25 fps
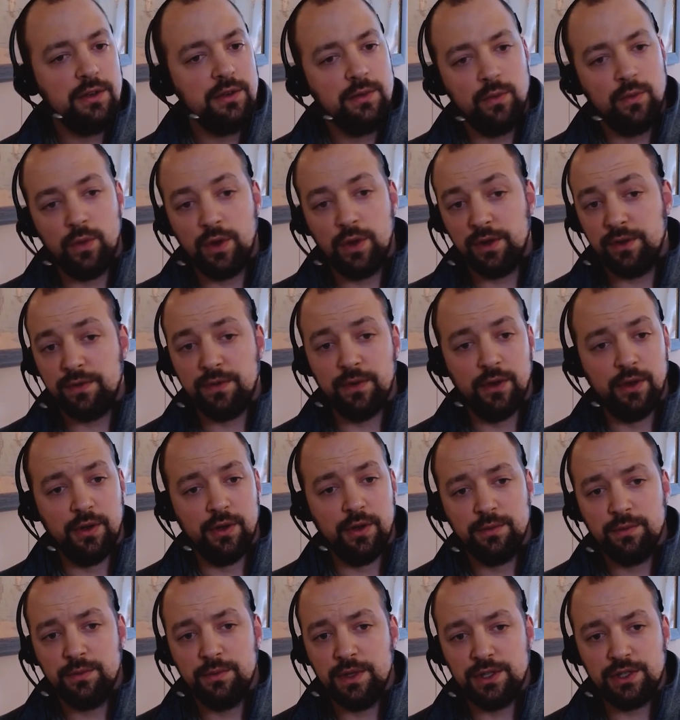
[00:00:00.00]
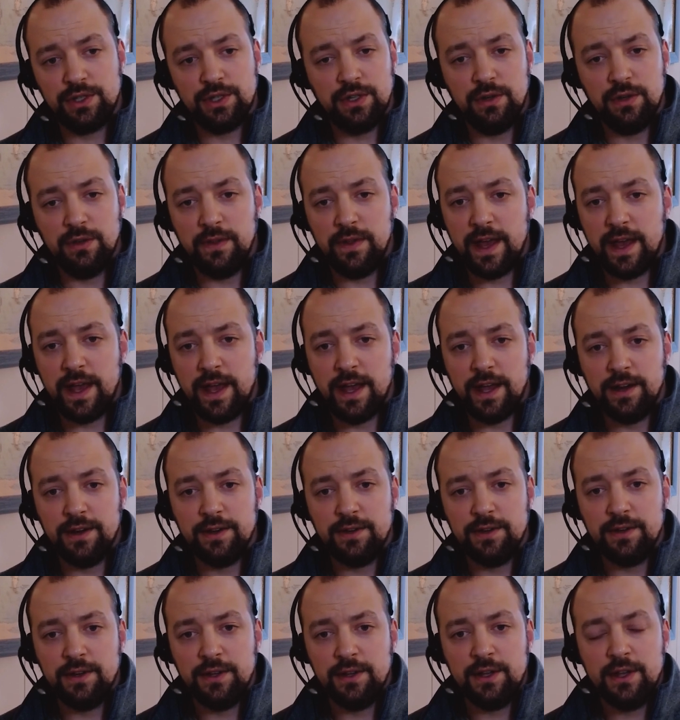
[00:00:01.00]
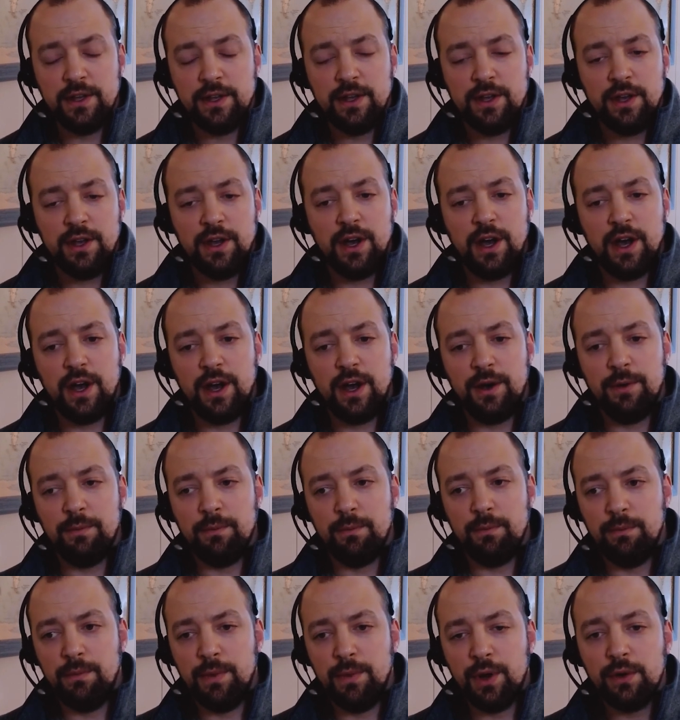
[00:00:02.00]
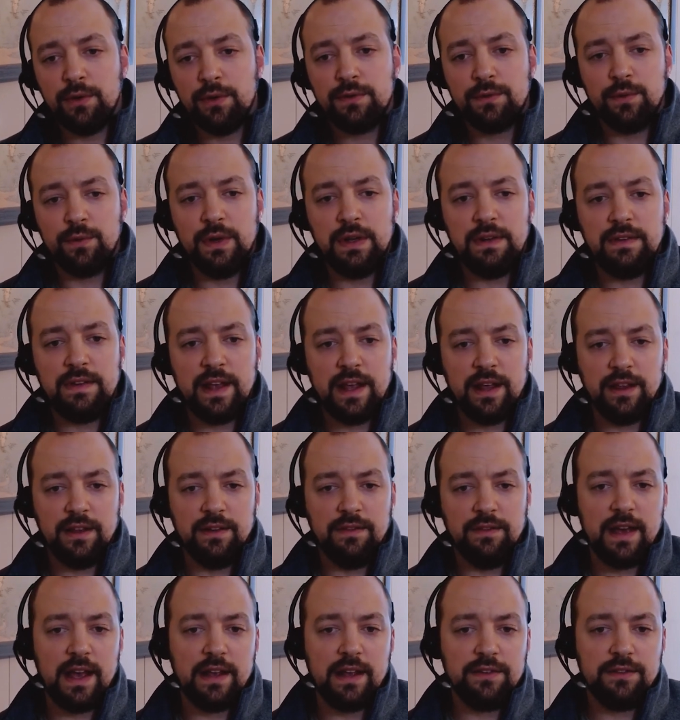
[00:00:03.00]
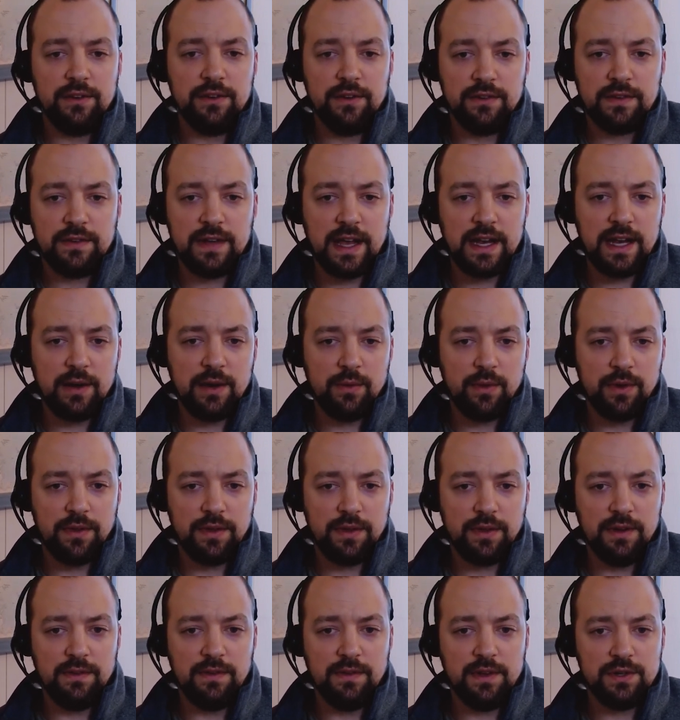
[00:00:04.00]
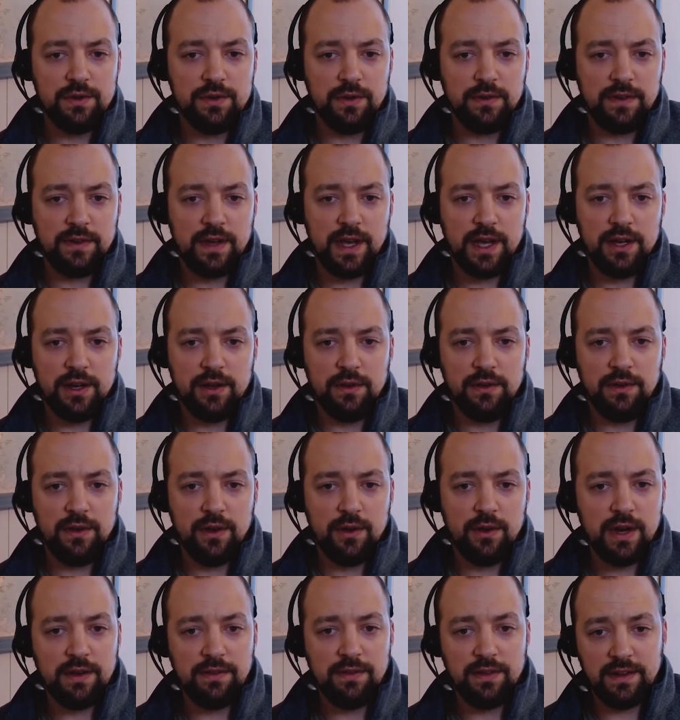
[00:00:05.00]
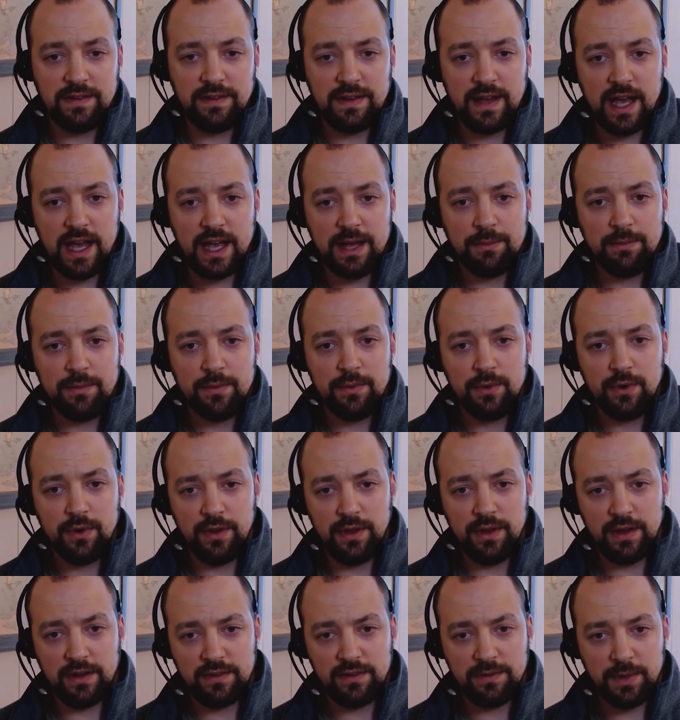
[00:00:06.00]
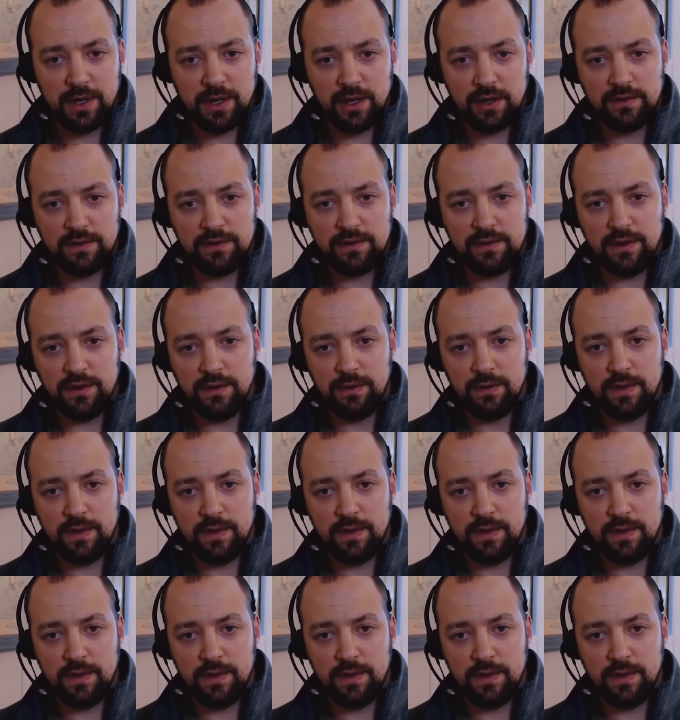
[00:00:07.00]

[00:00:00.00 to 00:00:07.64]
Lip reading: wonderful. They should do that. Most retail investors, high net worth individuals I know, don't have the time or the experience to do